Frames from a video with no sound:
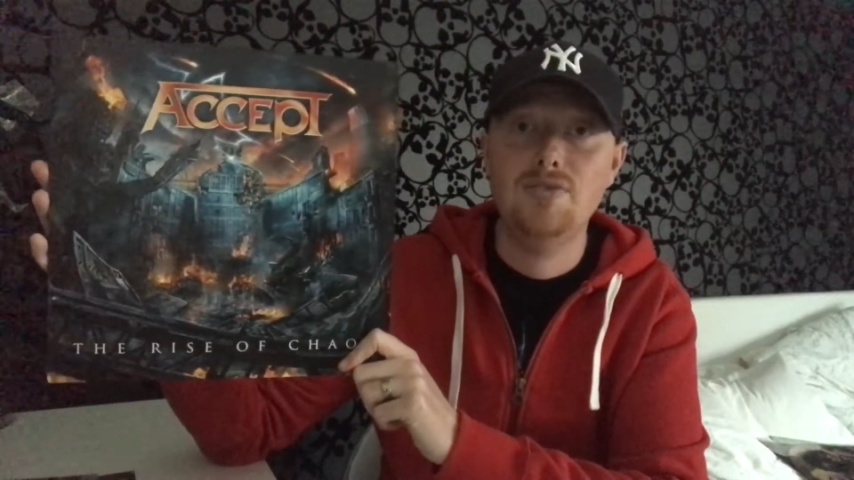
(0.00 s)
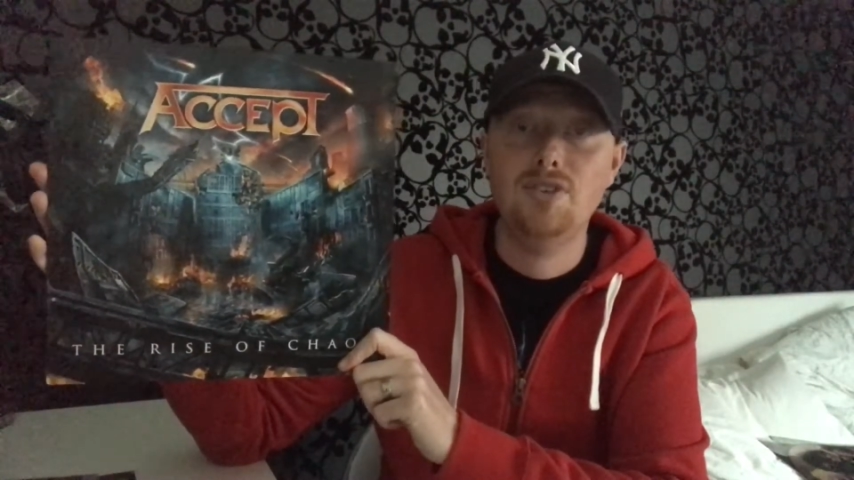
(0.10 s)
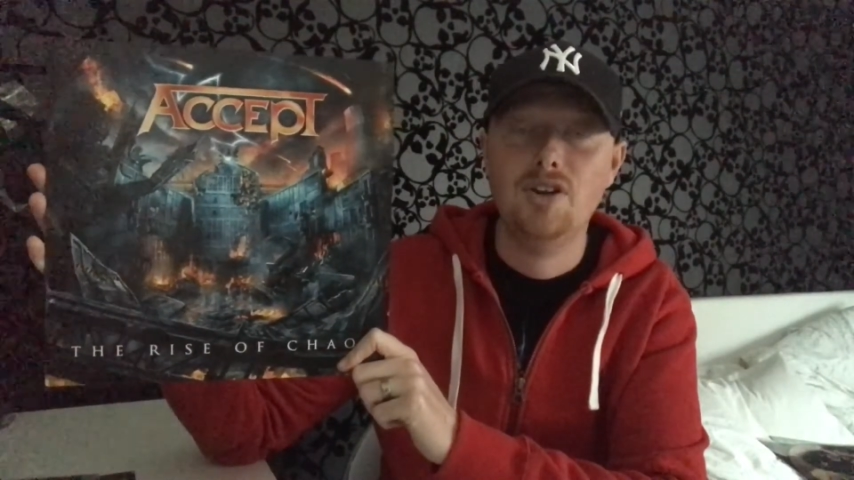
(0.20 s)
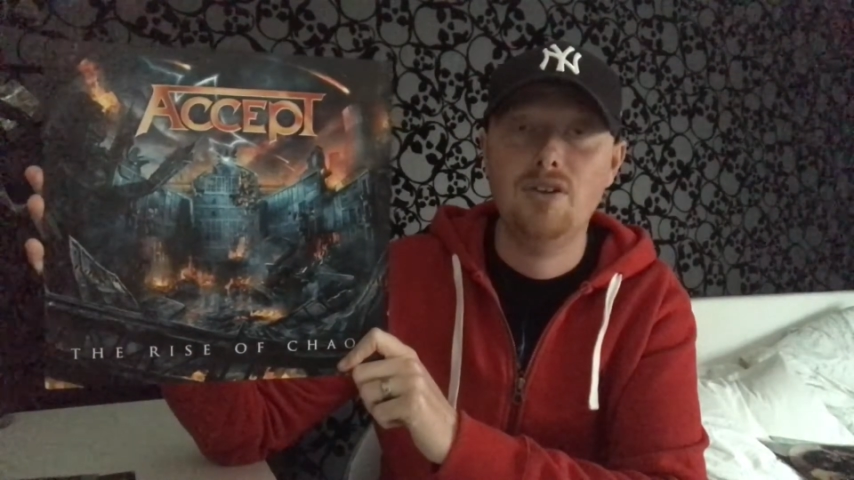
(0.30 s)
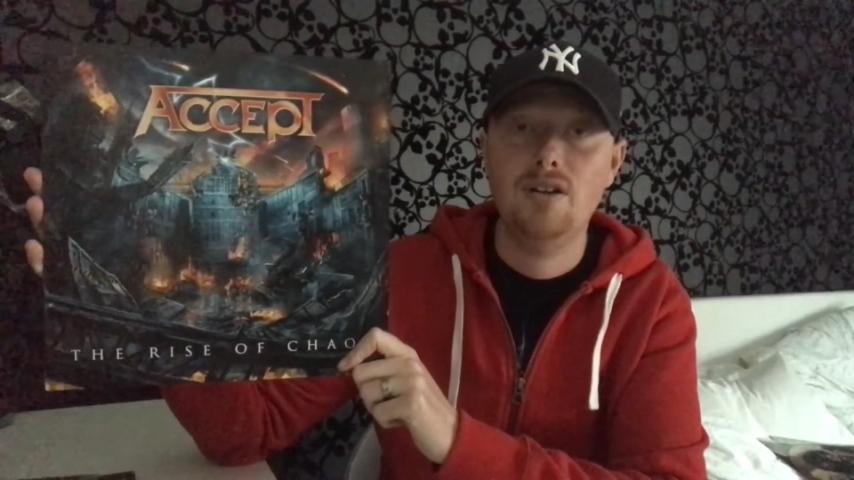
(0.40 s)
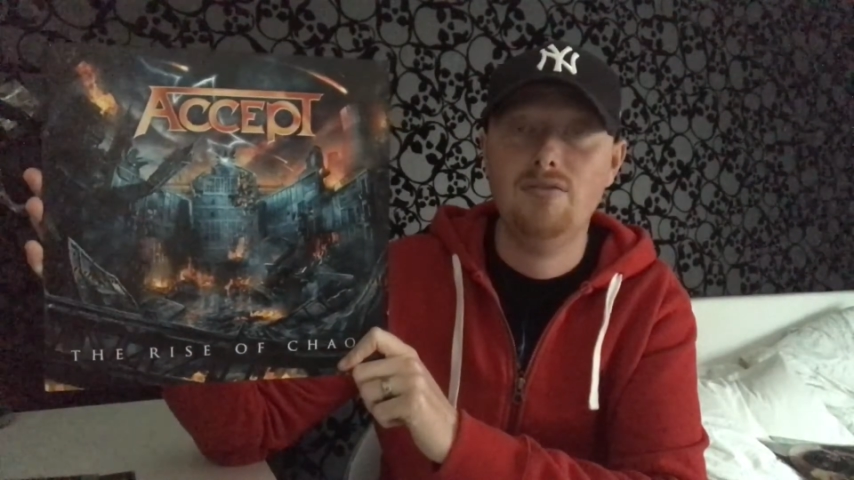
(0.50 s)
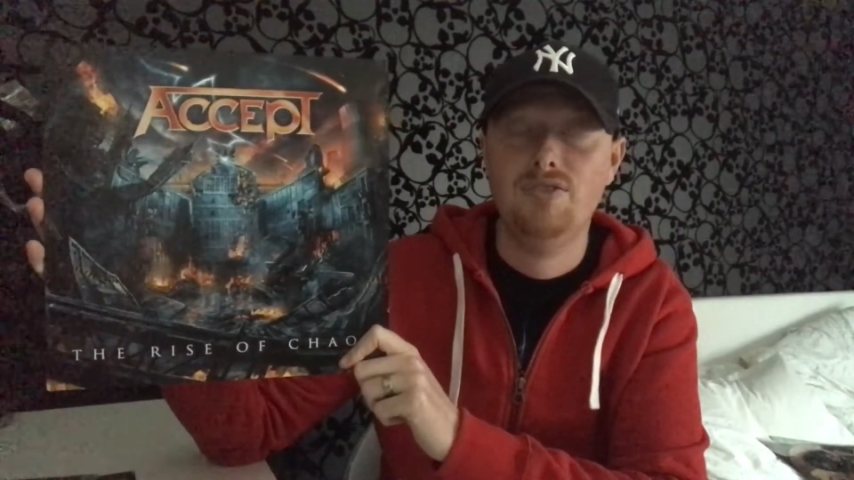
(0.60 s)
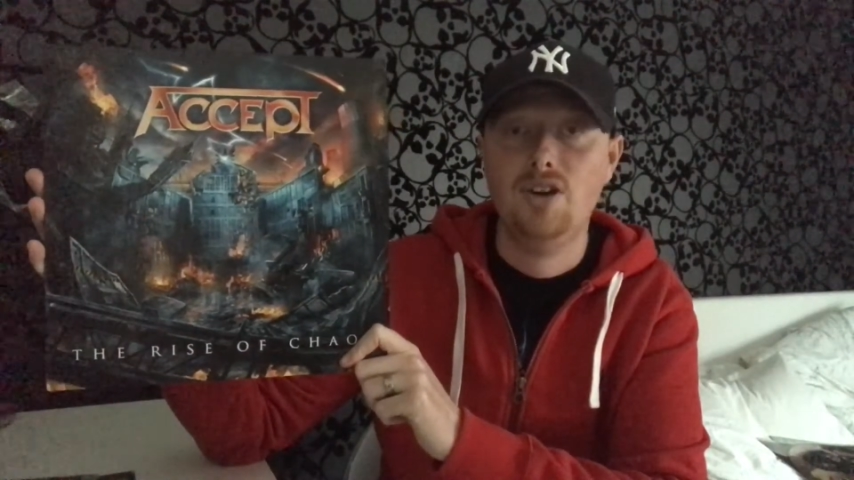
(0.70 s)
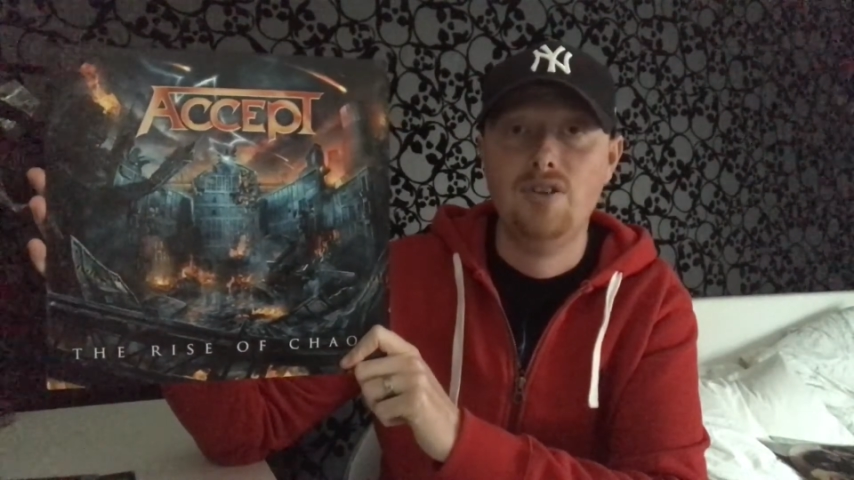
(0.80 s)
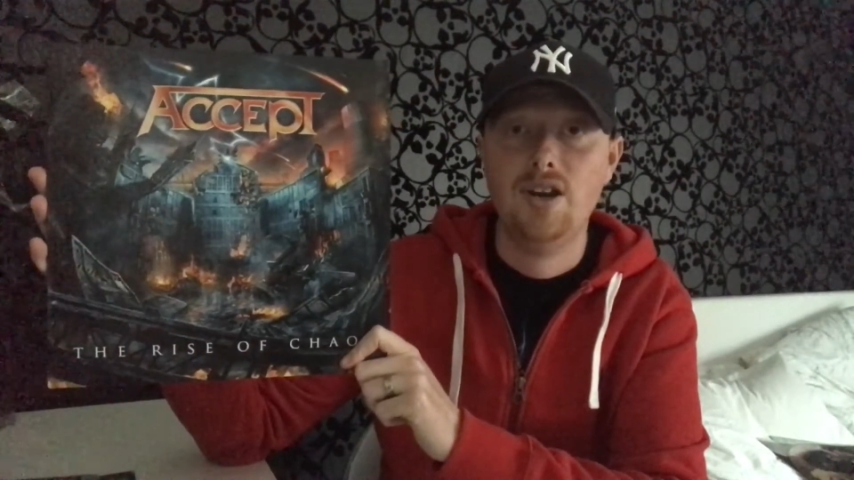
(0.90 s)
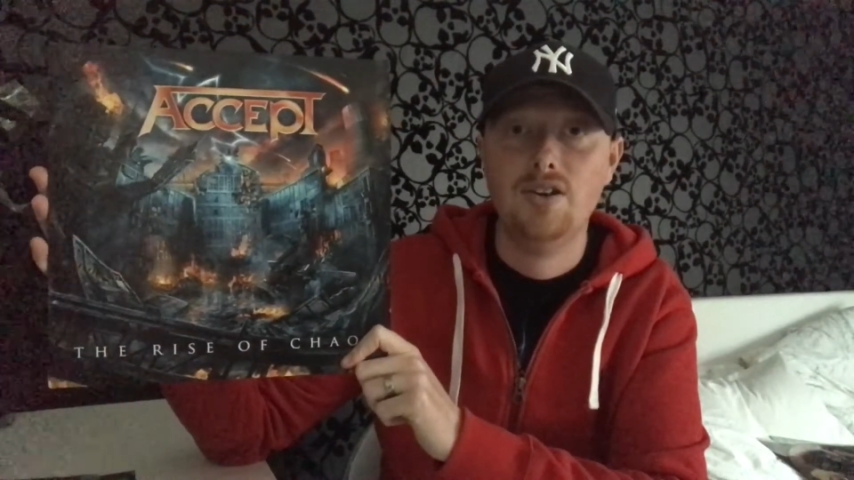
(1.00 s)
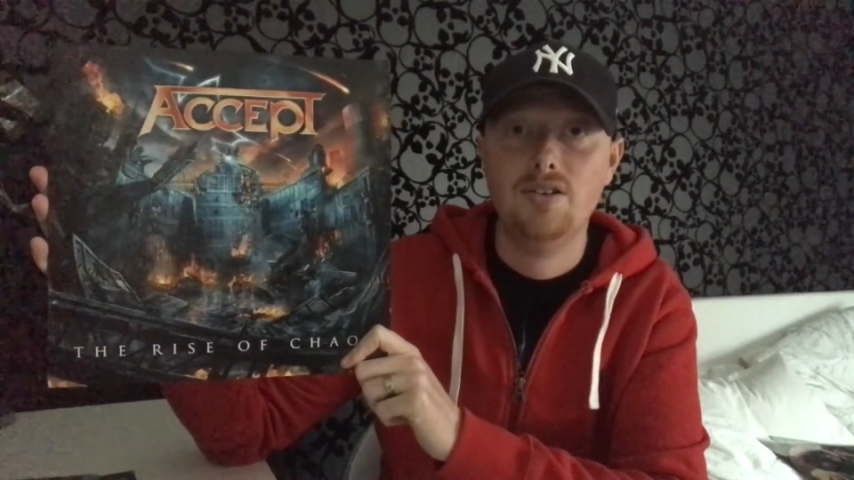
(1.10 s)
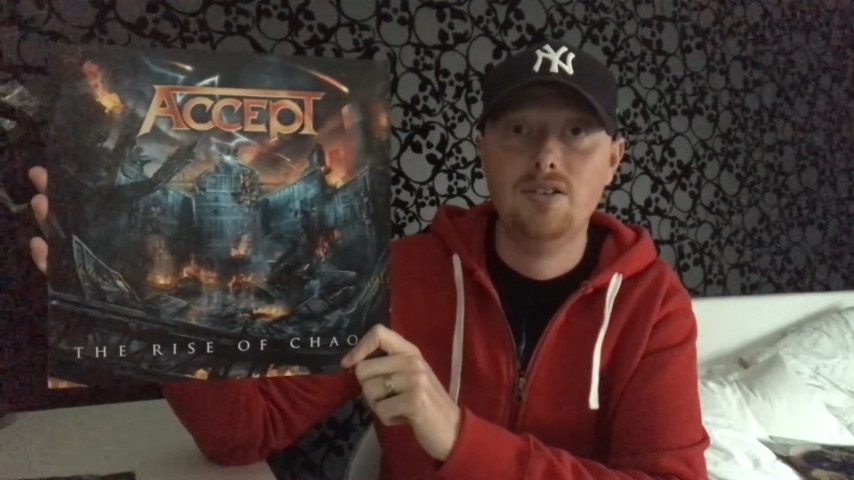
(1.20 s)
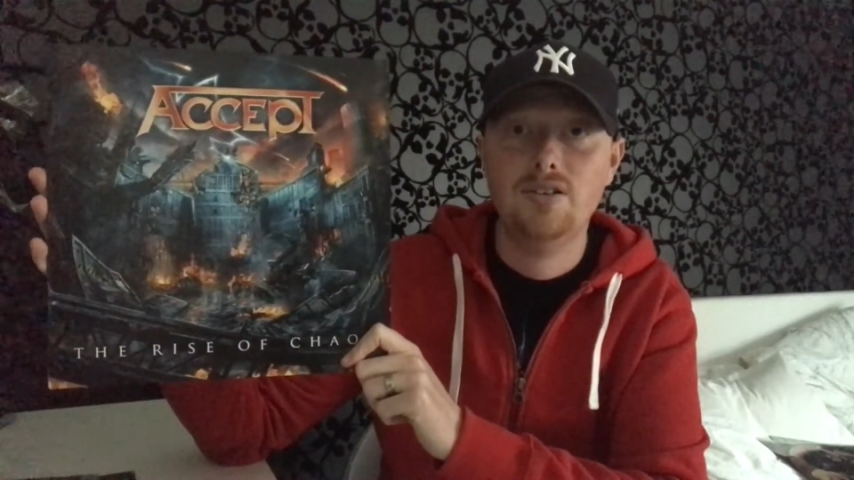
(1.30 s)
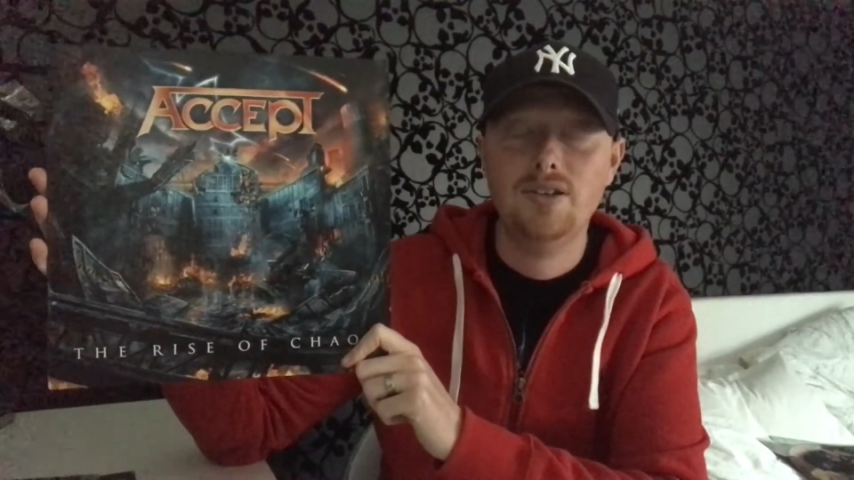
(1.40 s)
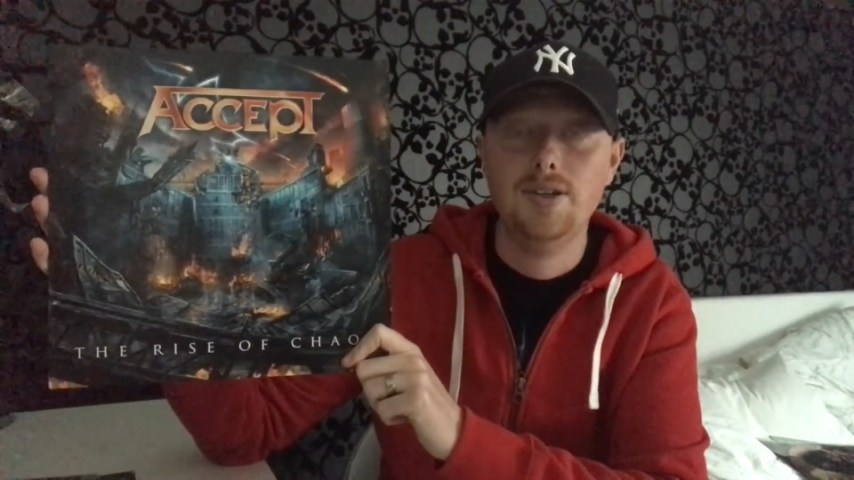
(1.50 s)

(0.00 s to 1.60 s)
for a record,